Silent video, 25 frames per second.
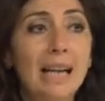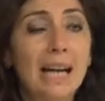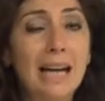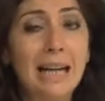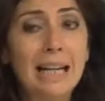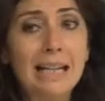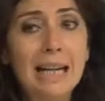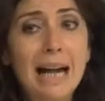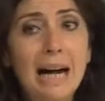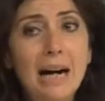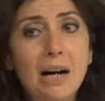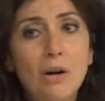
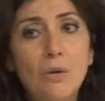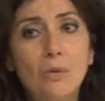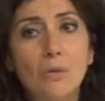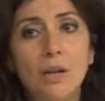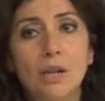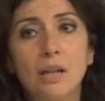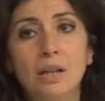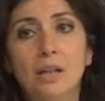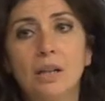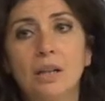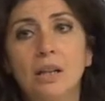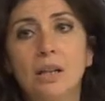
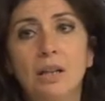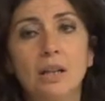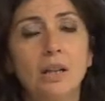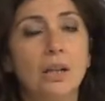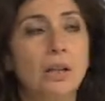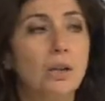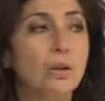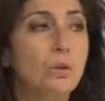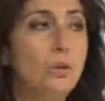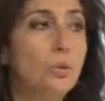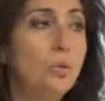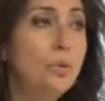allowing
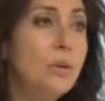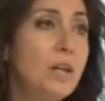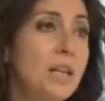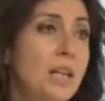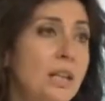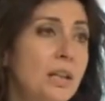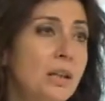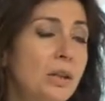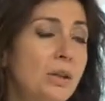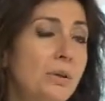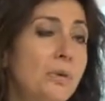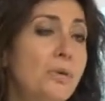to
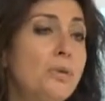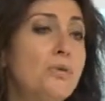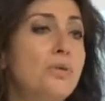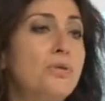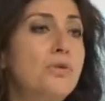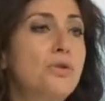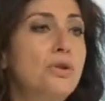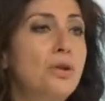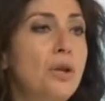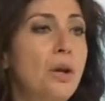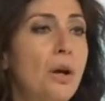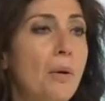
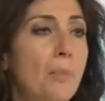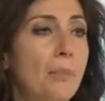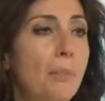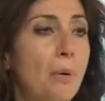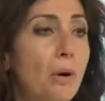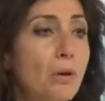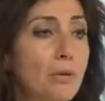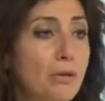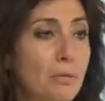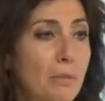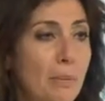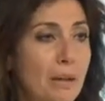induce
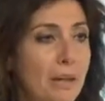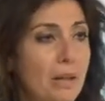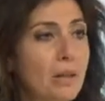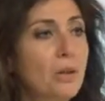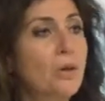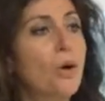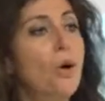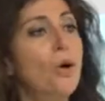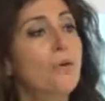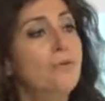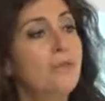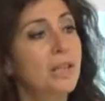both
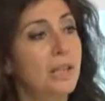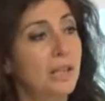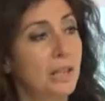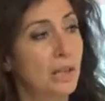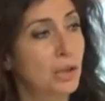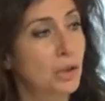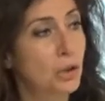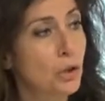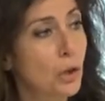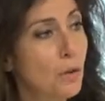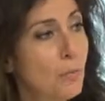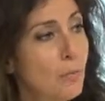Markovian
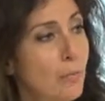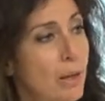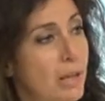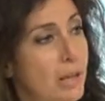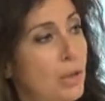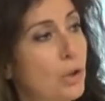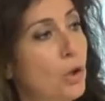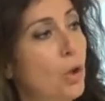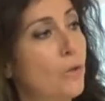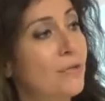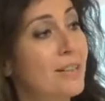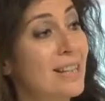and
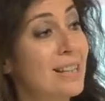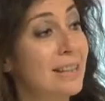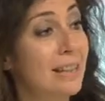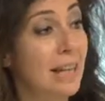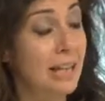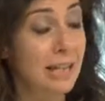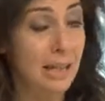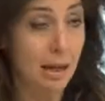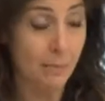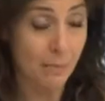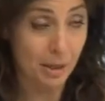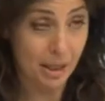non-Markovian
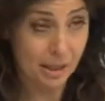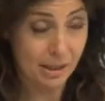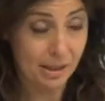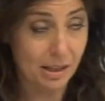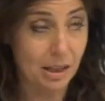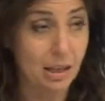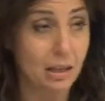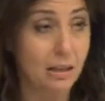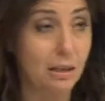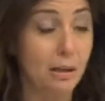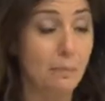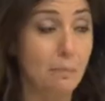dynamics
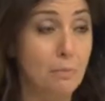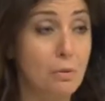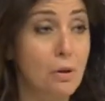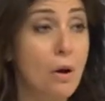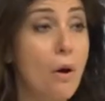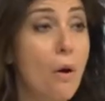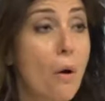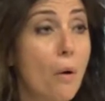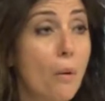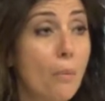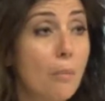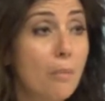in the
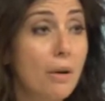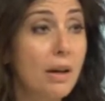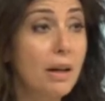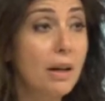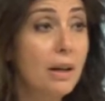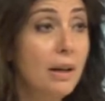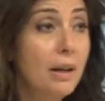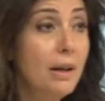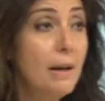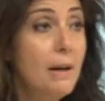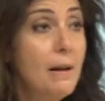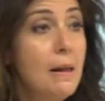probe
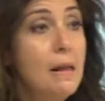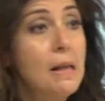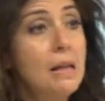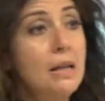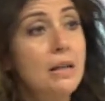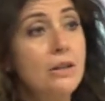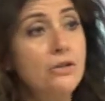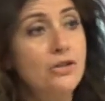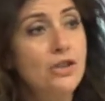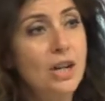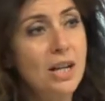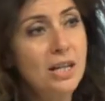
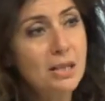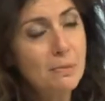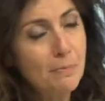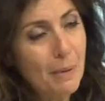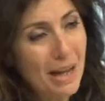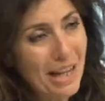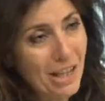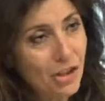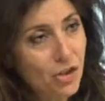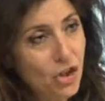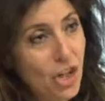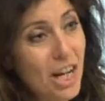just
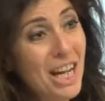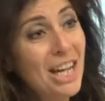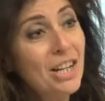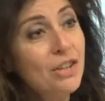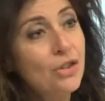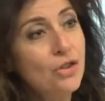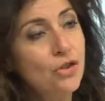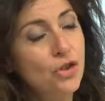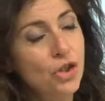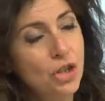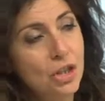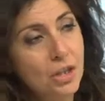by
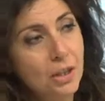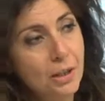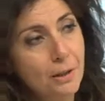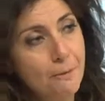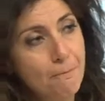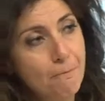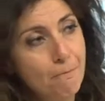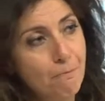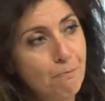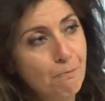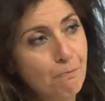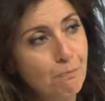changing
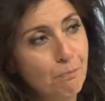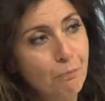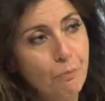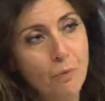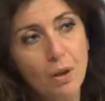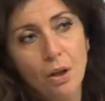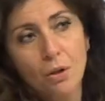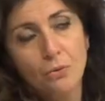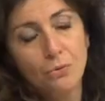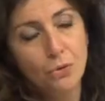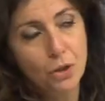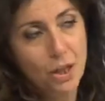
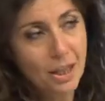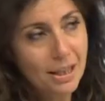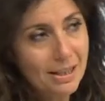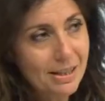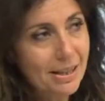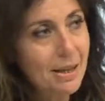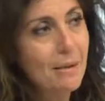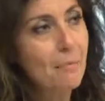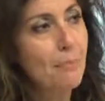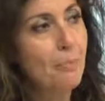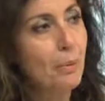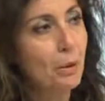for
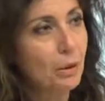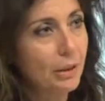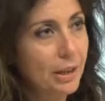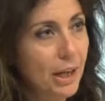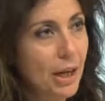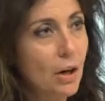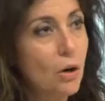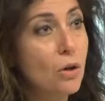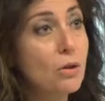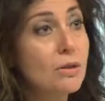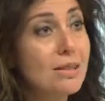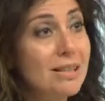example,
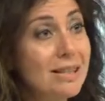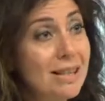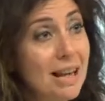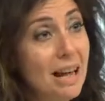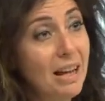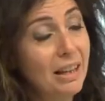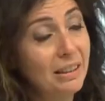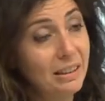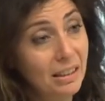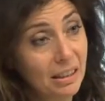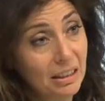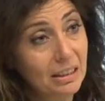the
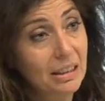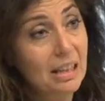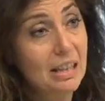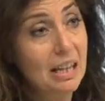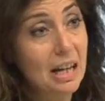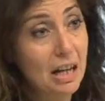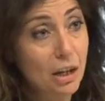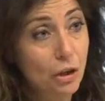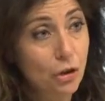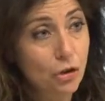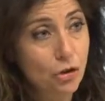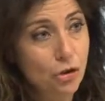on-site
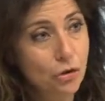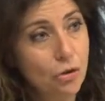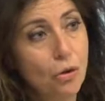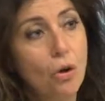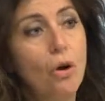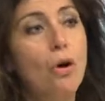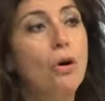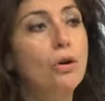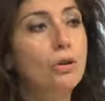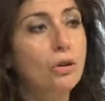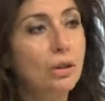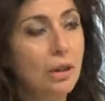interaction
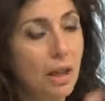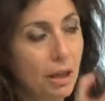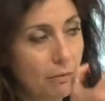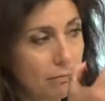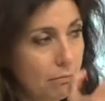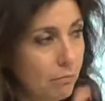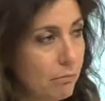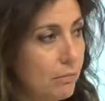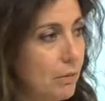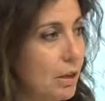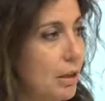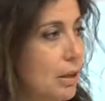or the,
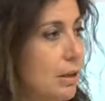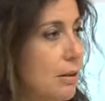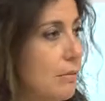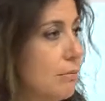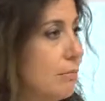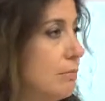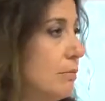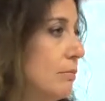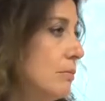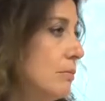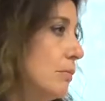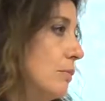uh,
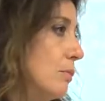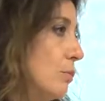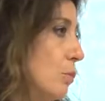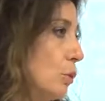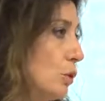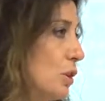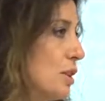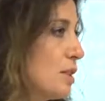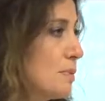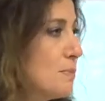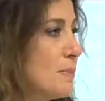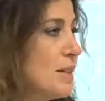
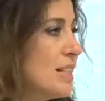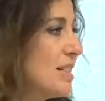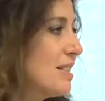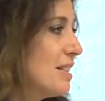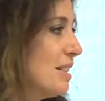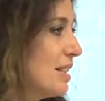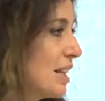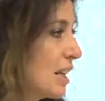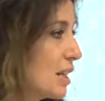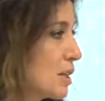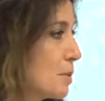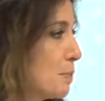what this means
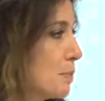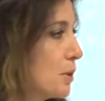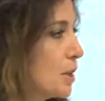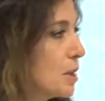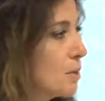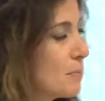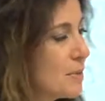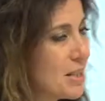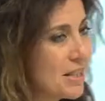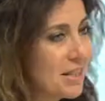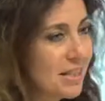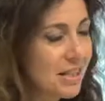in
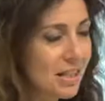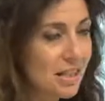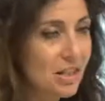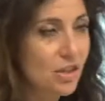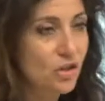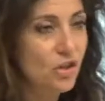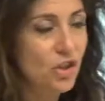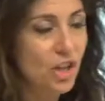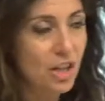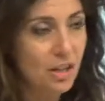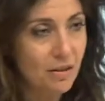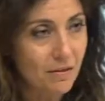experiments is
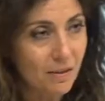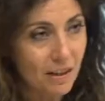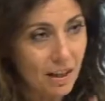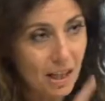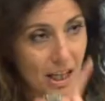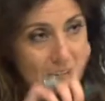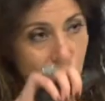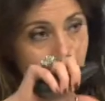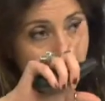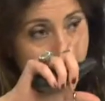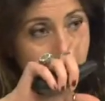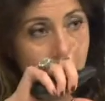
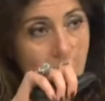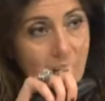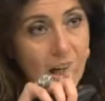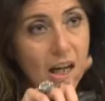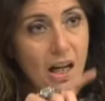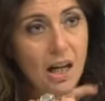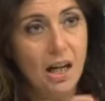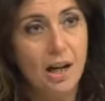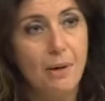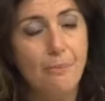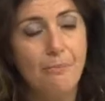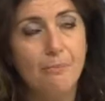generally
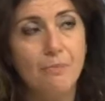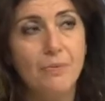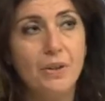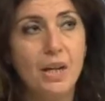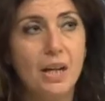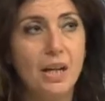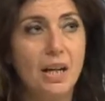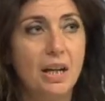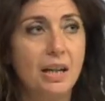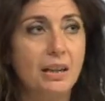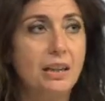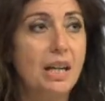um,
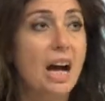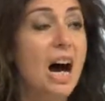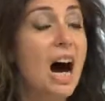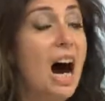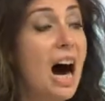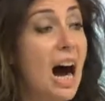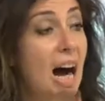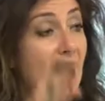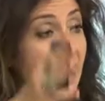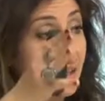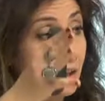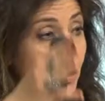the, the
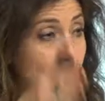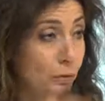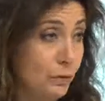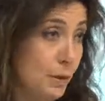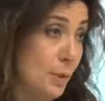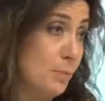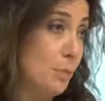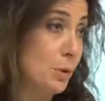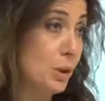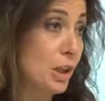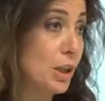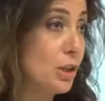height of
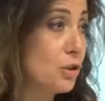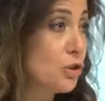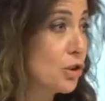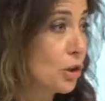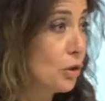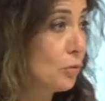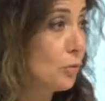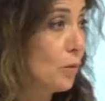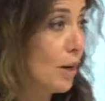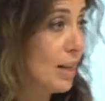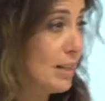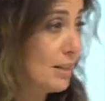the potential
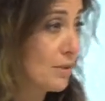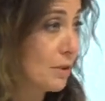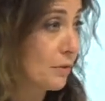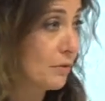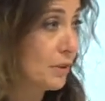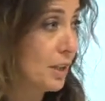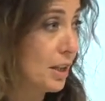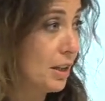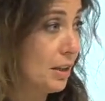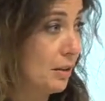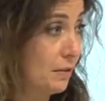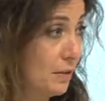wells of
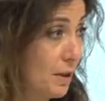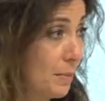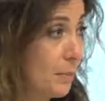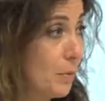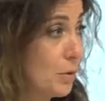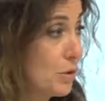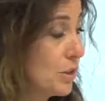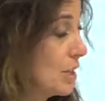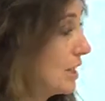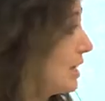the, of the Bose